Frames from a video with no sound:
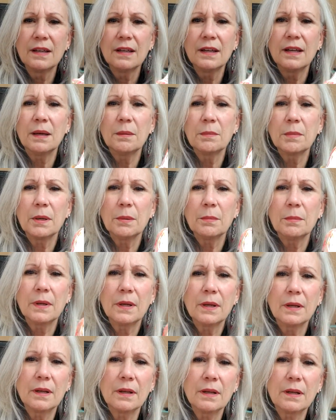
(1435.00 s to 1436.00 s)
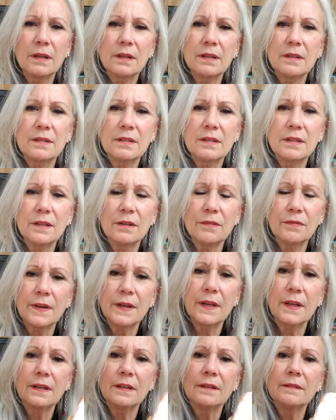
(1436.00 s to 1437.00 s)
I'm going to see if I
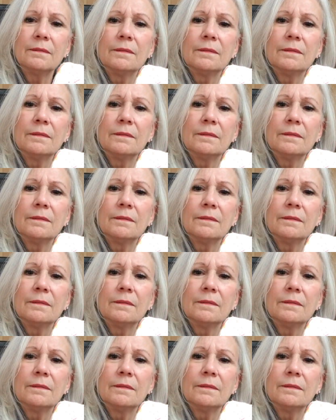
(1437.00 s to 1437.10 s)
can,